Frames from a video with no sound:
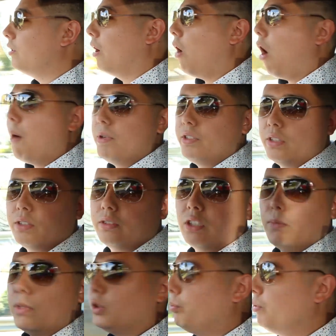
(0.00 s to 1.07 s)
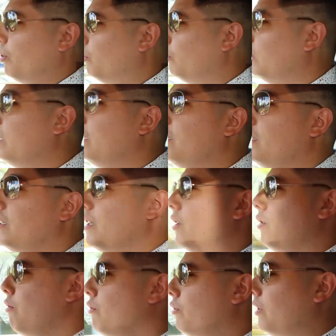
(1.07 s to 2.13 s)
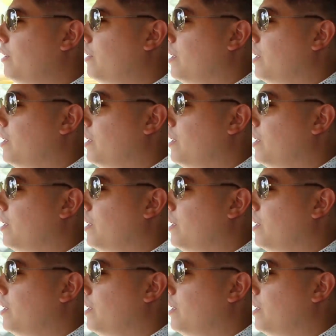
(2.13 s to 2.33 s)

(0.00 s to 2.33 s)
the hybrid system. It's purely using